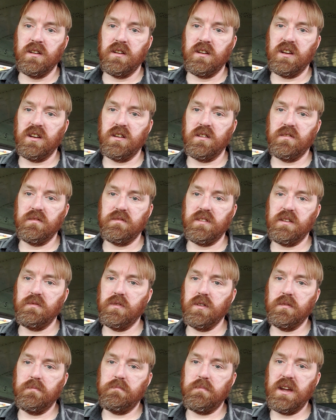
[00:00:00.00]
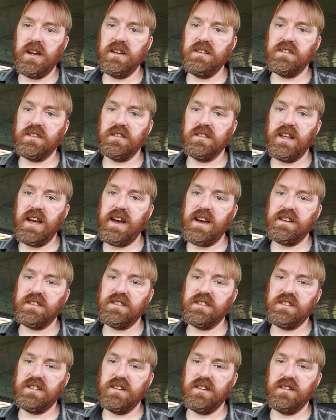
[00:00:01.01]
They weren't made to
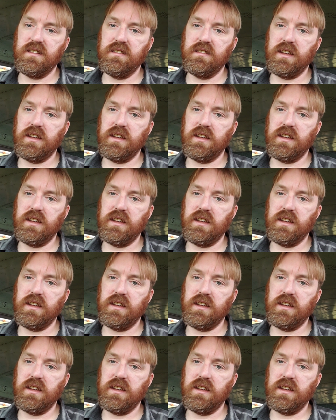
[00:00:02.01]
last.